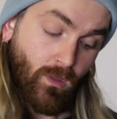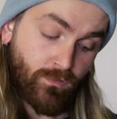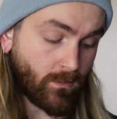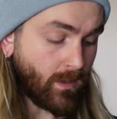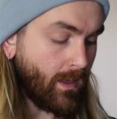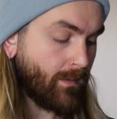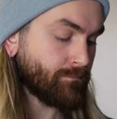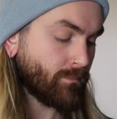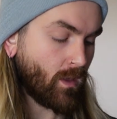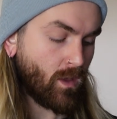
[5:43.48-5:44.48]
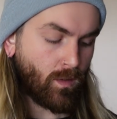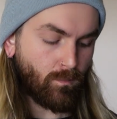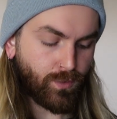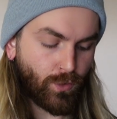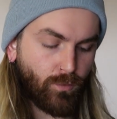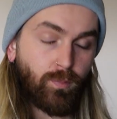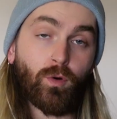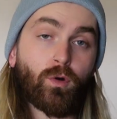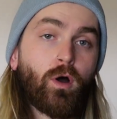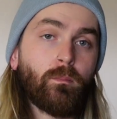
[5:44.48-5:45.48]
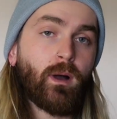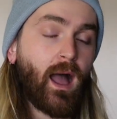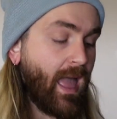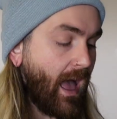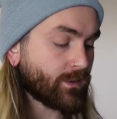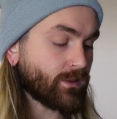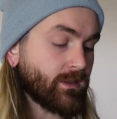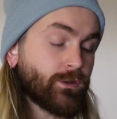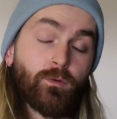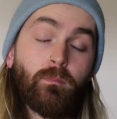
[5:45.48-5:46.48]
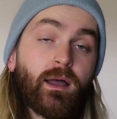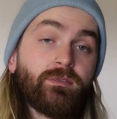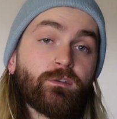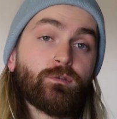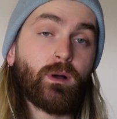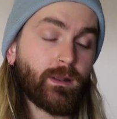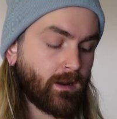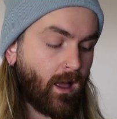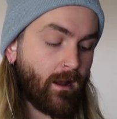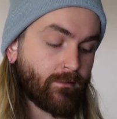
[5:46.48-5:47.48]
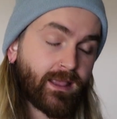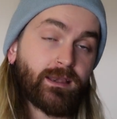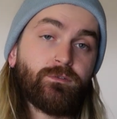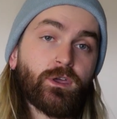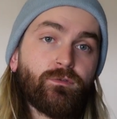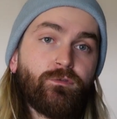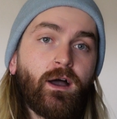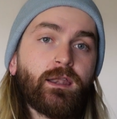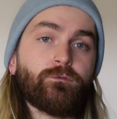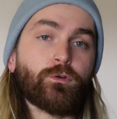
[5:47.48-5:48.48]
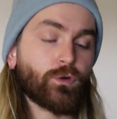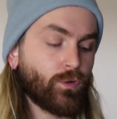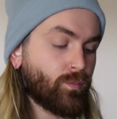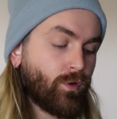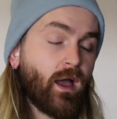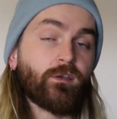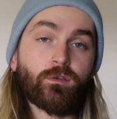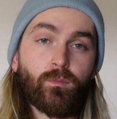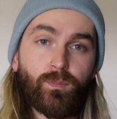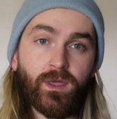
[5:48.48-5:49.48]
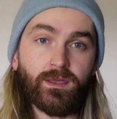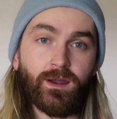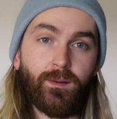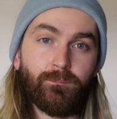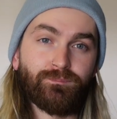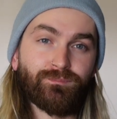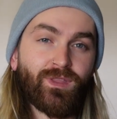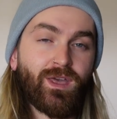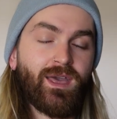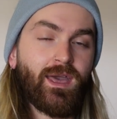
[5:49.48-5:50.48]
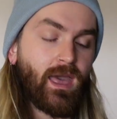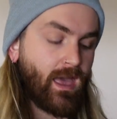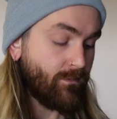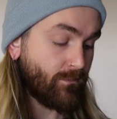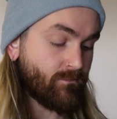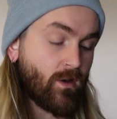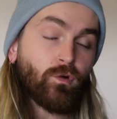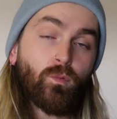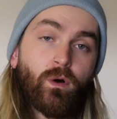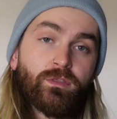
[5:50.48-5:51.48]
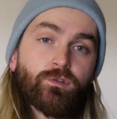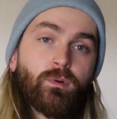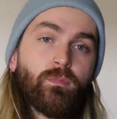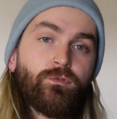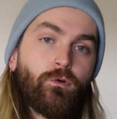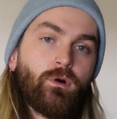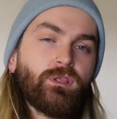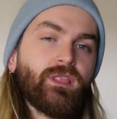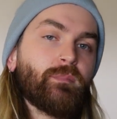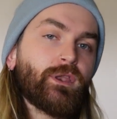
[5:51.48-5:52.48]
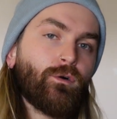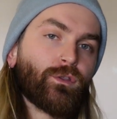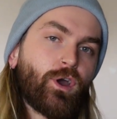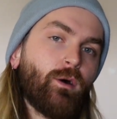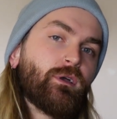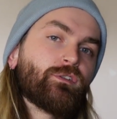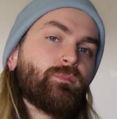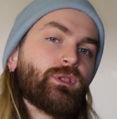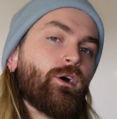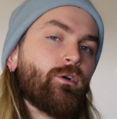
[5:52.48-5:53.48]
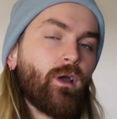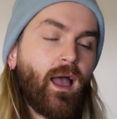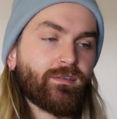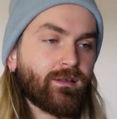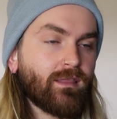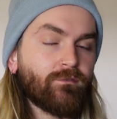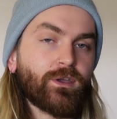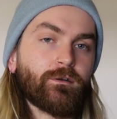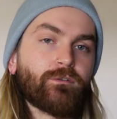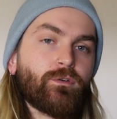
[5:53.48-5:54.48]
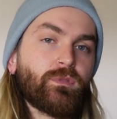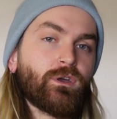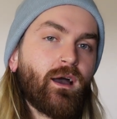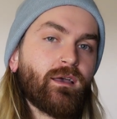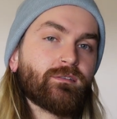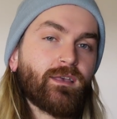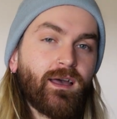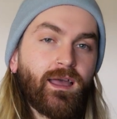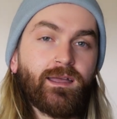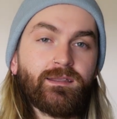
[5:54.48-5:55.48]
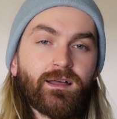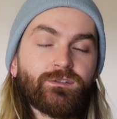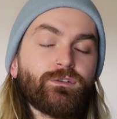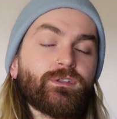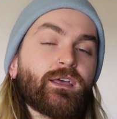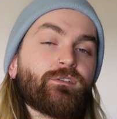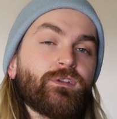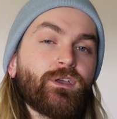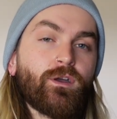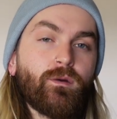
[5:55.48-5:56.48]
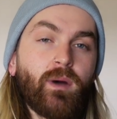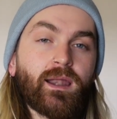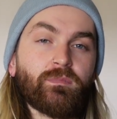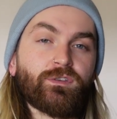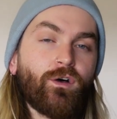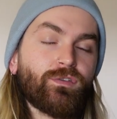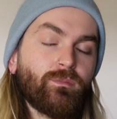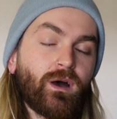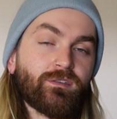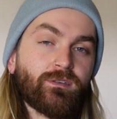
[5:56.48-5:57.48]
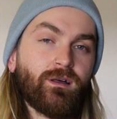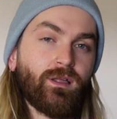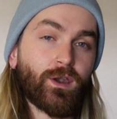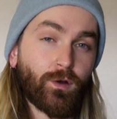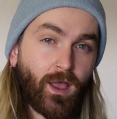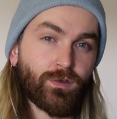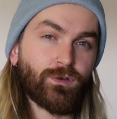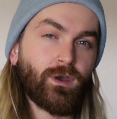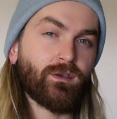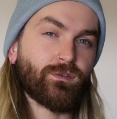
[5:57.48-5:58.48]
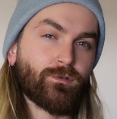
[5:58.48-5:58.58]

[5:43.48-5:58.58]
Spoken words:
So yeah, Bleu Pour Homme, I actually don't mind this one. I reckon if you can find it for a good price, pick it up. If you've ever worn this one before, let me know in the comments below, as I love hearing from you guys. And until the next video, my name is Aussie Marcel, and I'll catch you guys